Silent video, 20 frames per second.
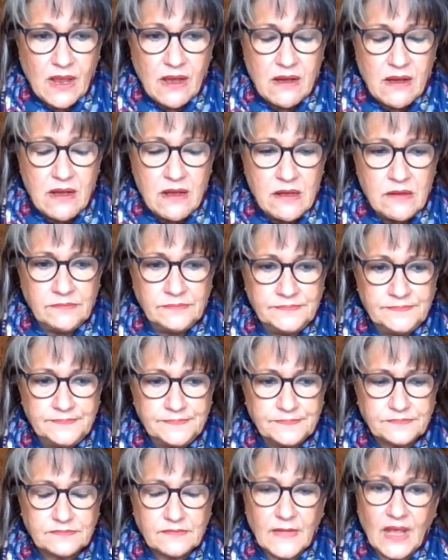And
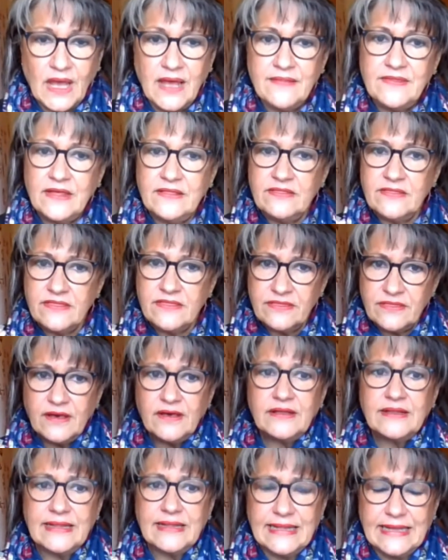then
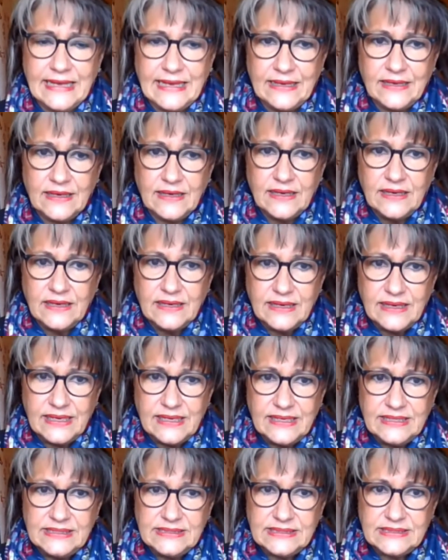thirdly
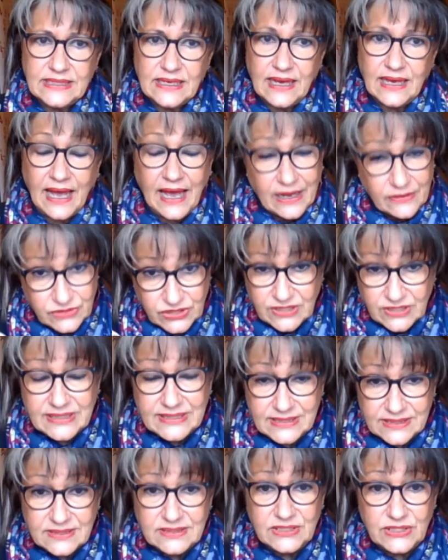is, how do you
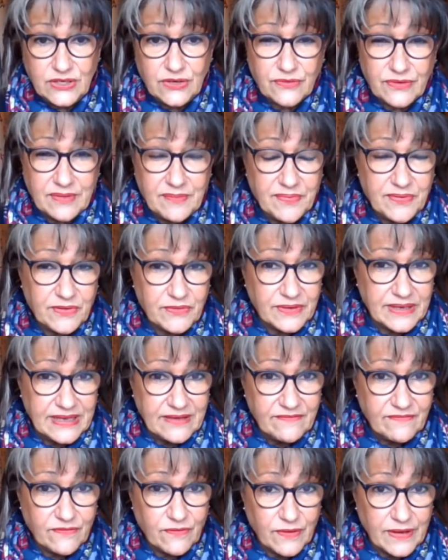listen to your
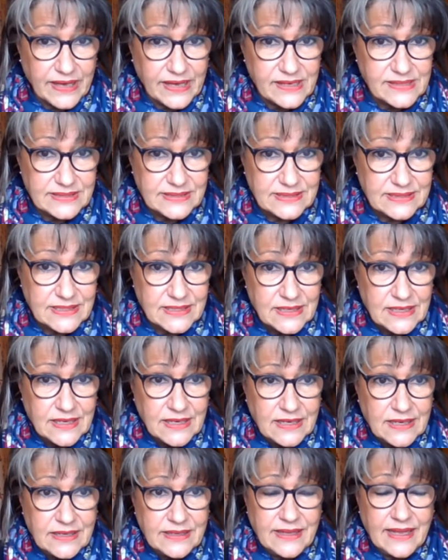employee voice?
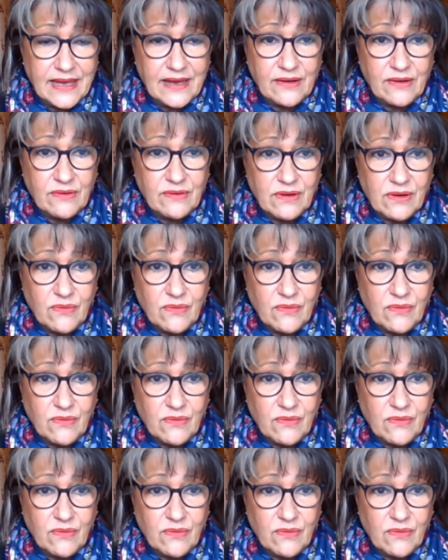Now,